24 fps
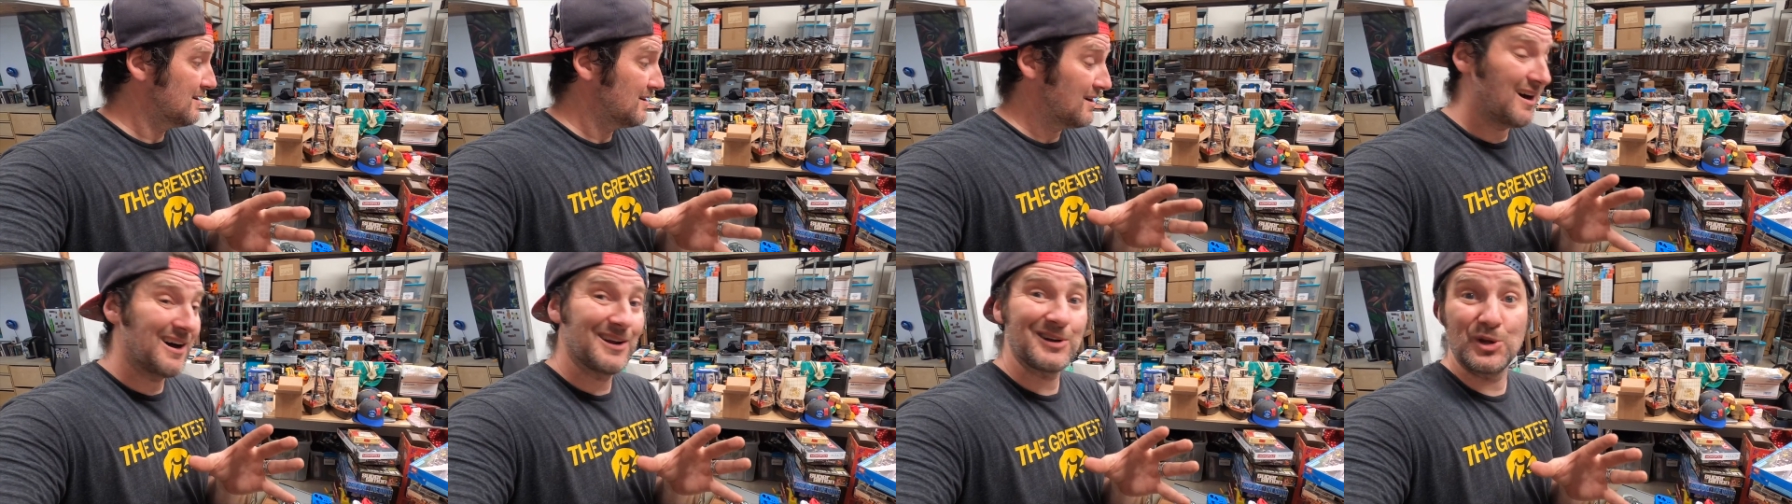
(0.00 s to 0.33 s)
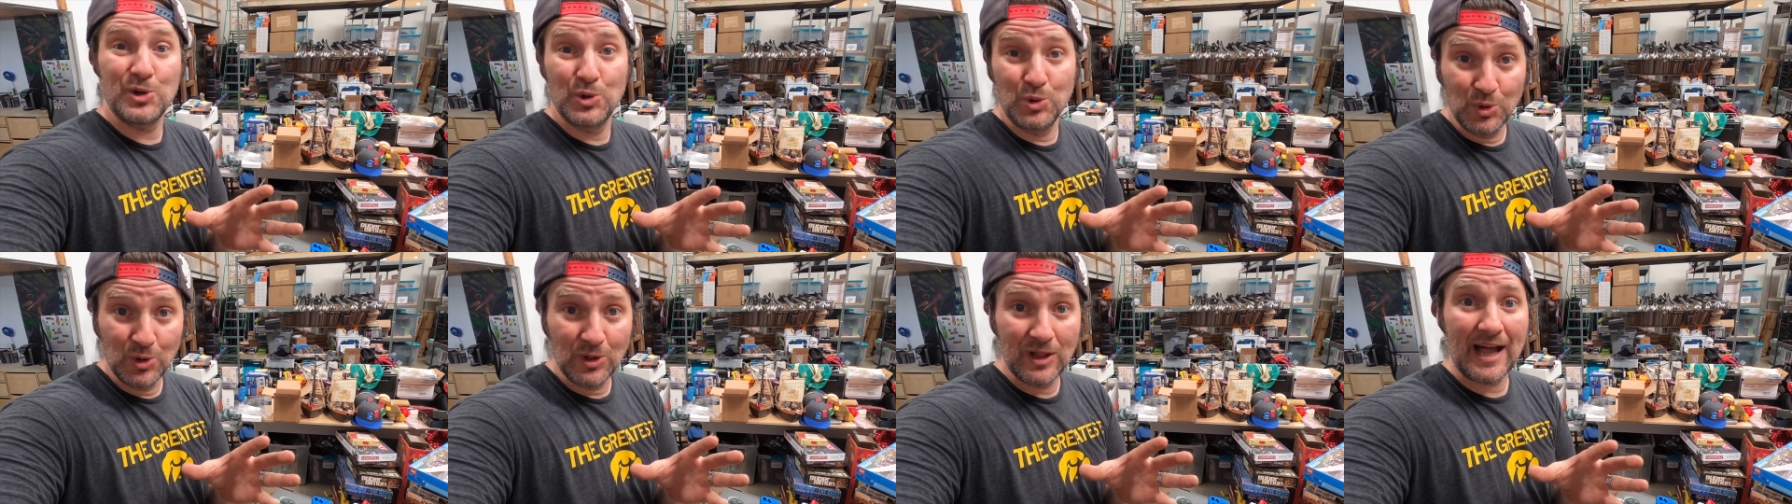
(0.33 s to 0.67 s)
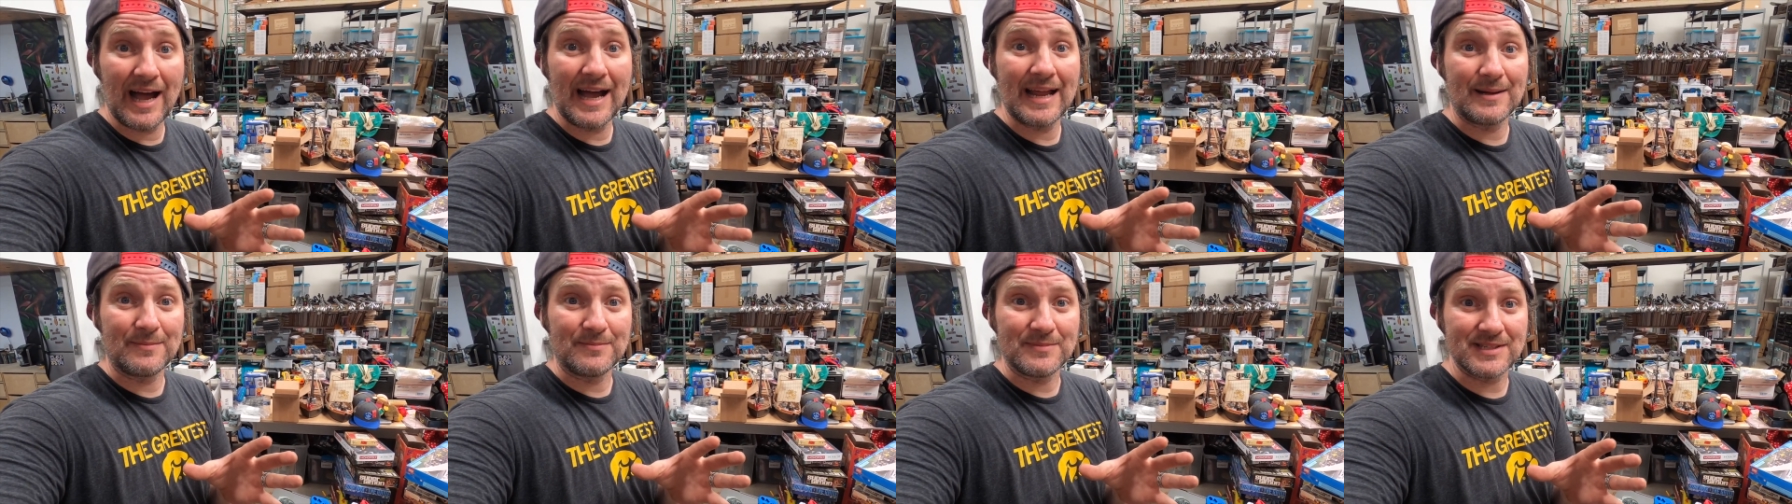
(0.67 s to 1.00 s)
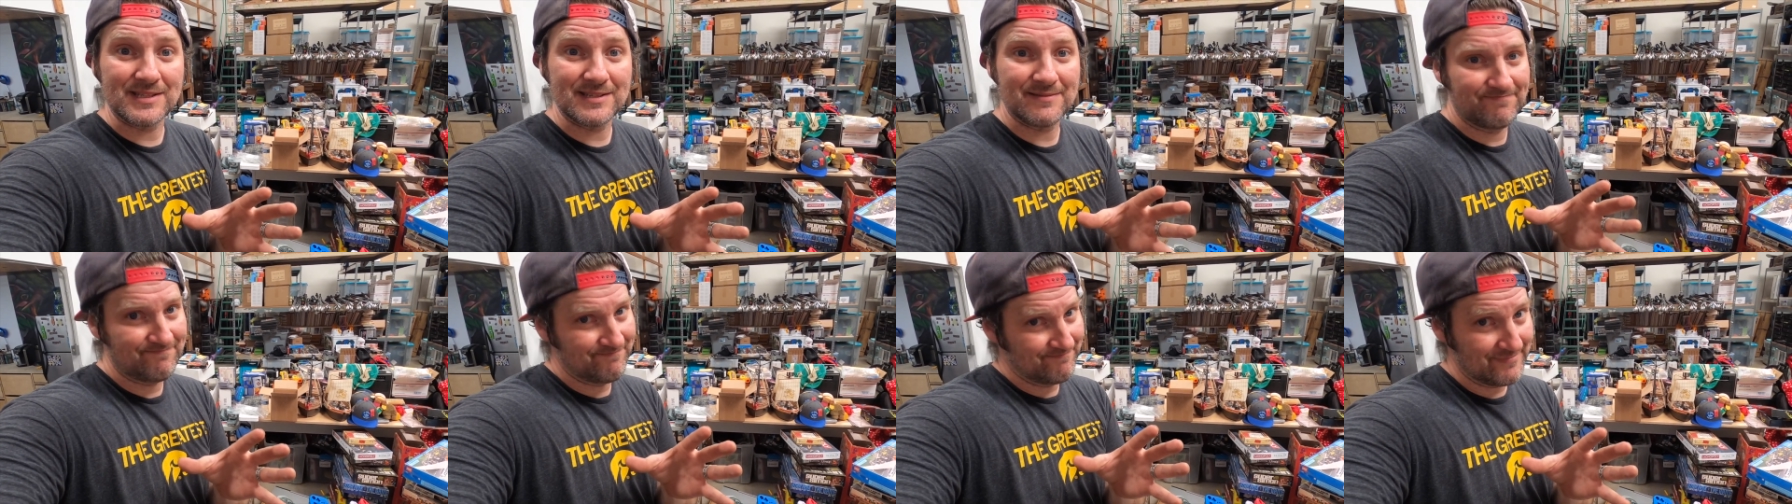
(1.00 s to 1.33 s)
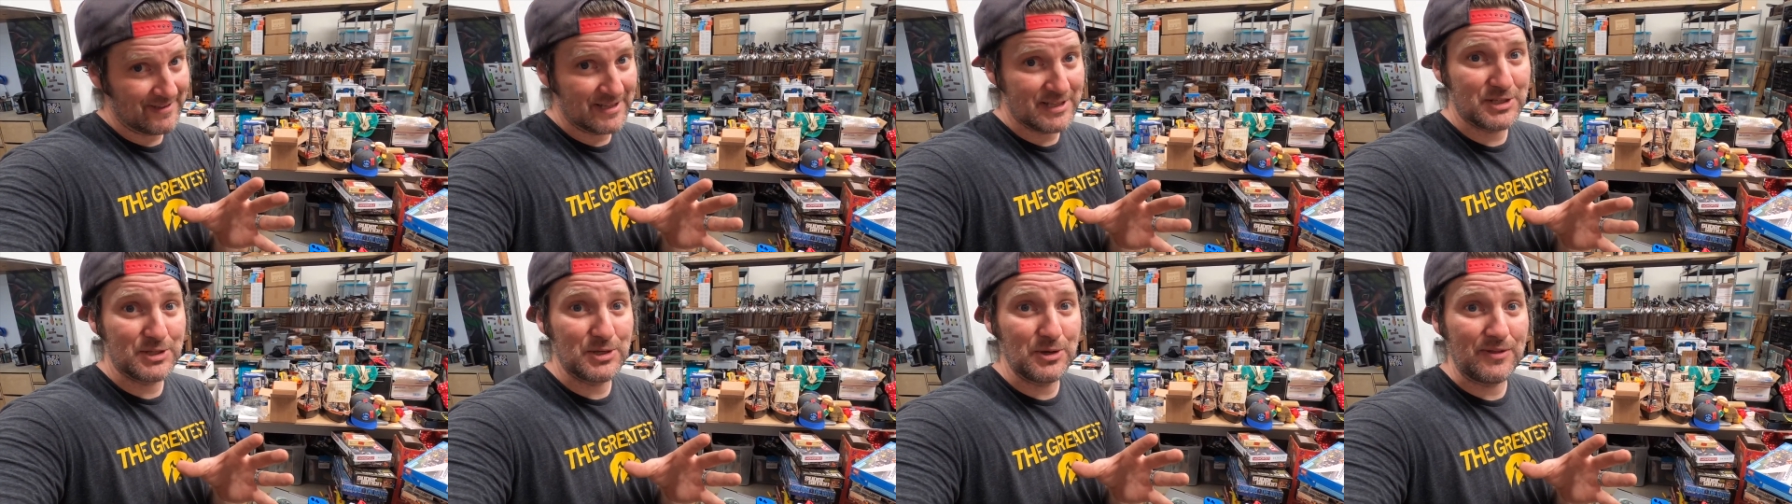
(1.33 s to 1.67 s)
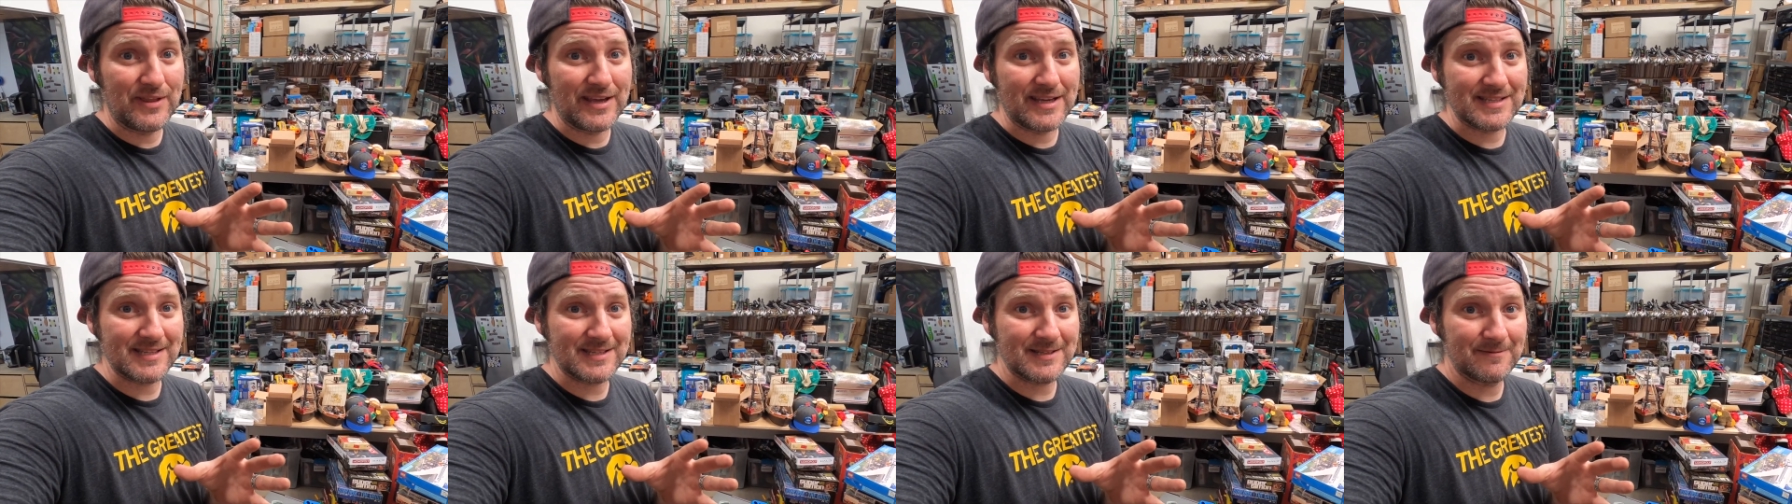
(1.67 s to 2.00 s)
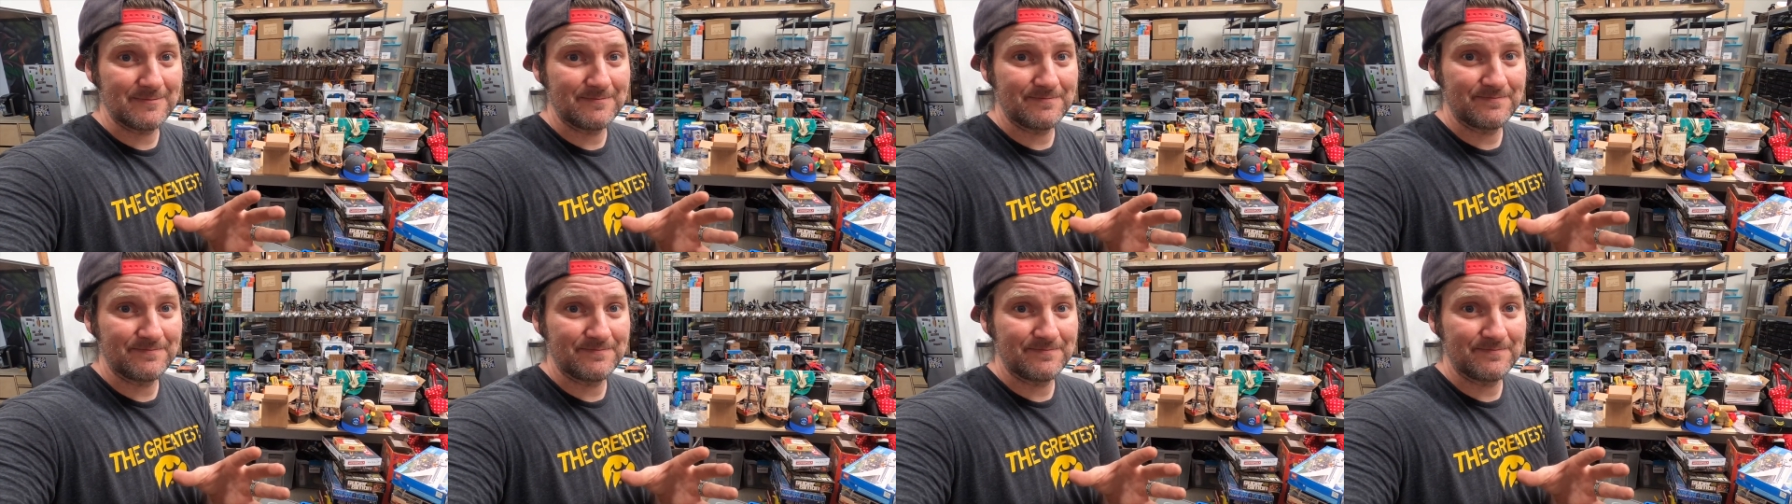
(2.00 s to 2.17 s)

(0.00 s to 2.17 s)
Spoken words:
on cool items. Let's do this.